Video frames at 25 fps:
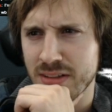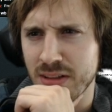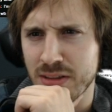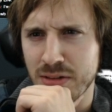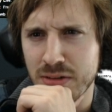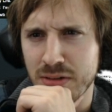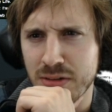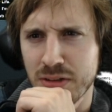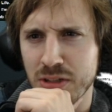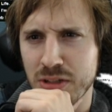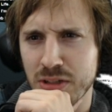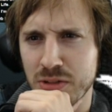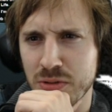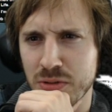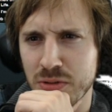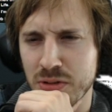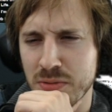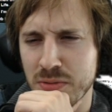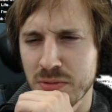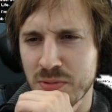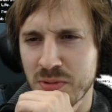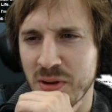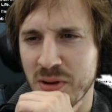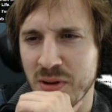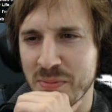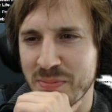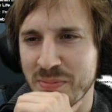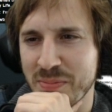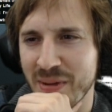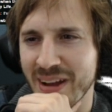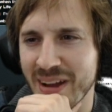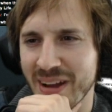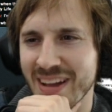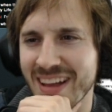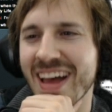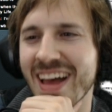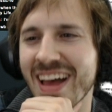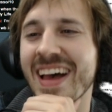it turned into a drum
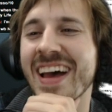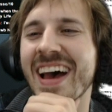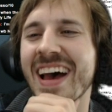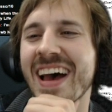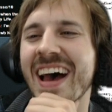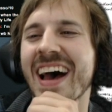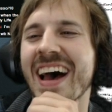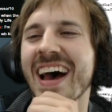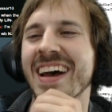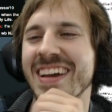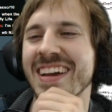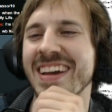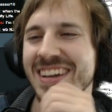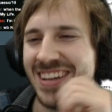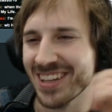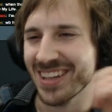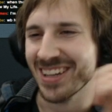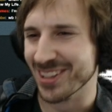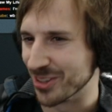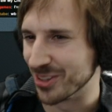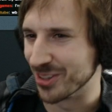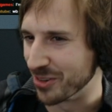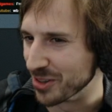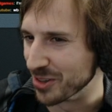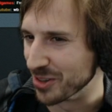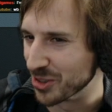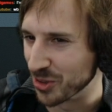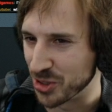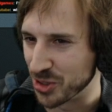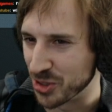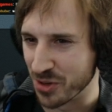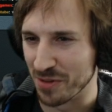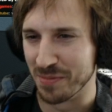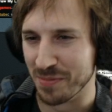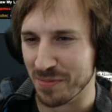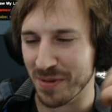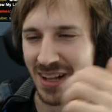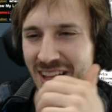by It turned into a
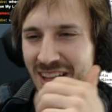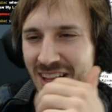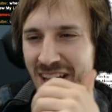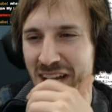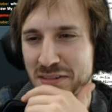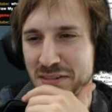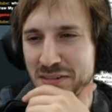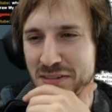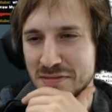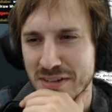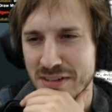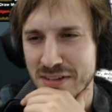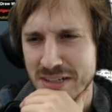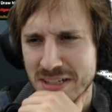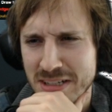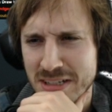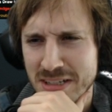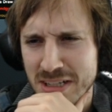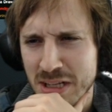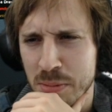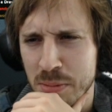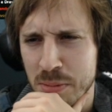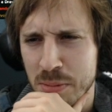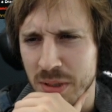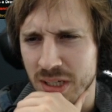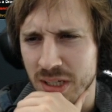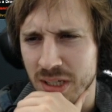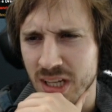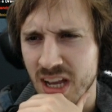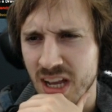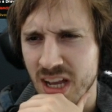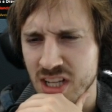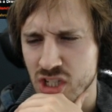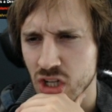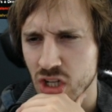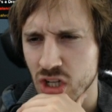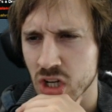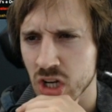drum by life.
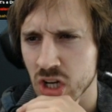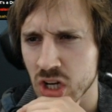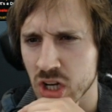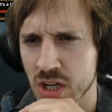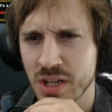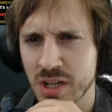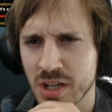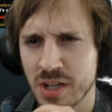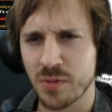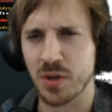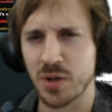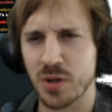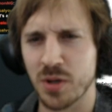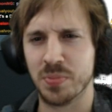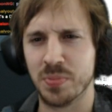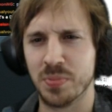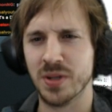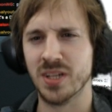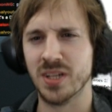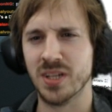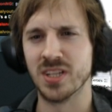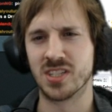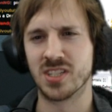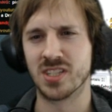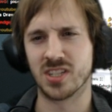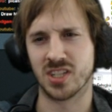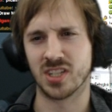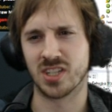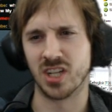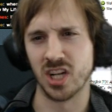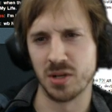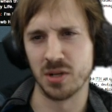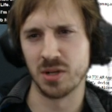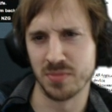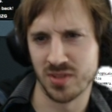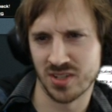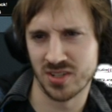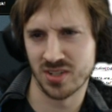when a penis
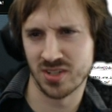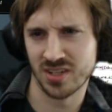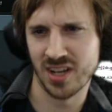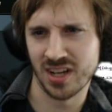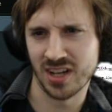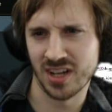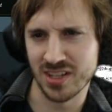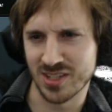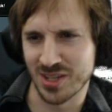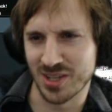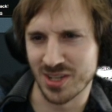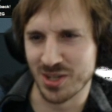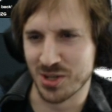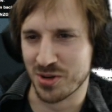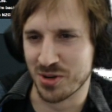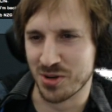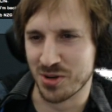comes and it's a